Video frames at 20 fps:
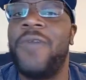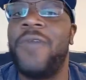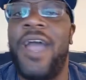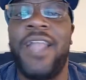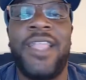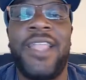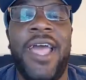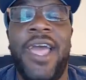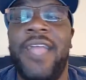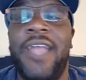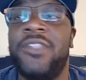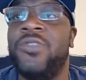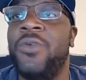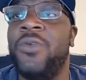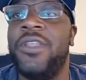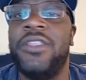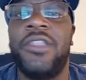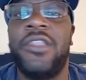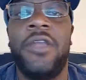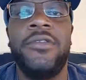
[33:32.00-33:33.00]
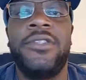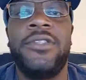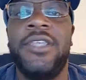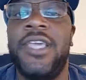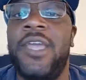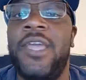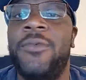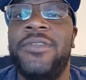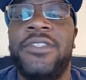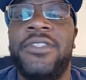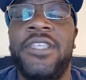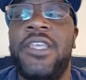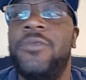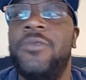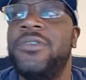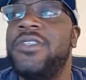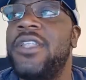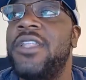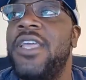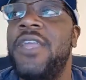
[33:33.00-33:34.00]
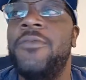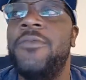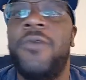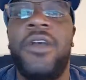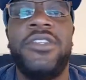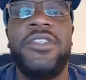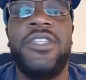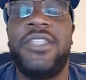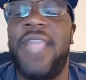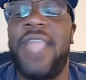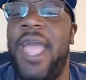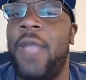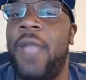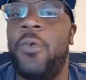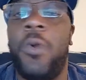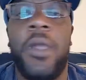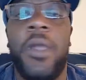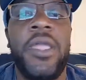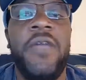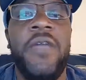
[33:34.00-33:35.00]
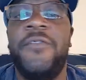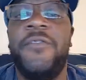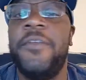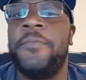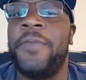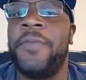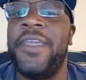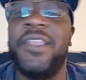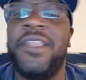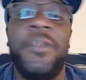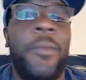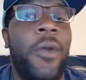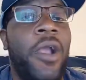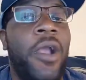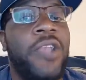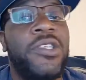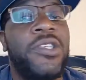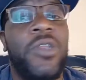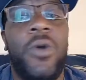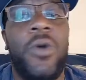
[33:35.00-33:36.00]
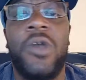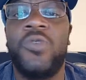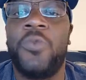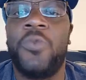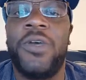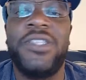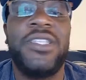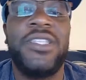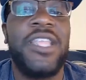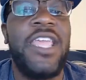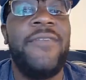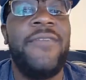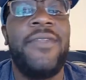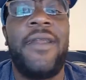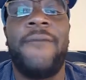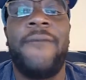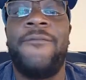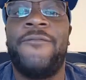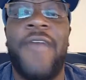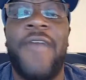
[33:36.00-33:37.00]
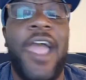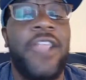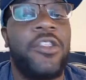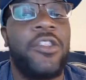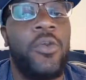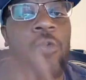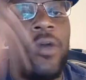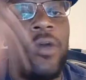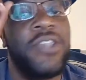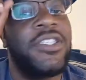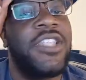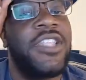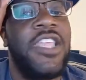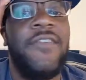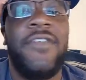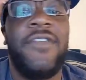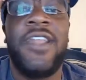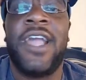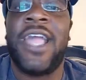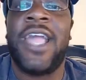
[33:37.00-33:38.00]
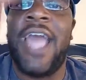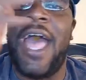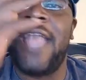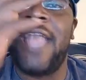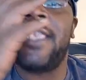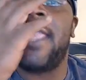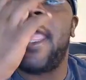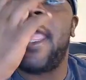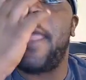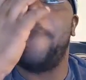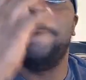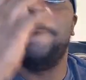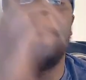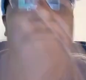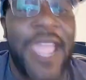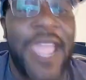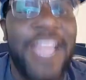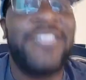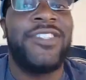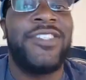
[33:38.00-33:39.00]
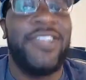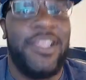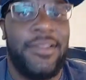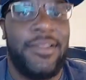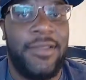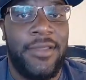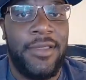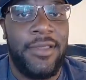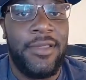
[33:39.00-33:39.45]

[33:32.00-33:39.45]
riding high in 2013, when Zeke was leading rusher, Dak won MVP, DeMarcus Lawrence wasn't even a factor, wasn't even a goddamn mention.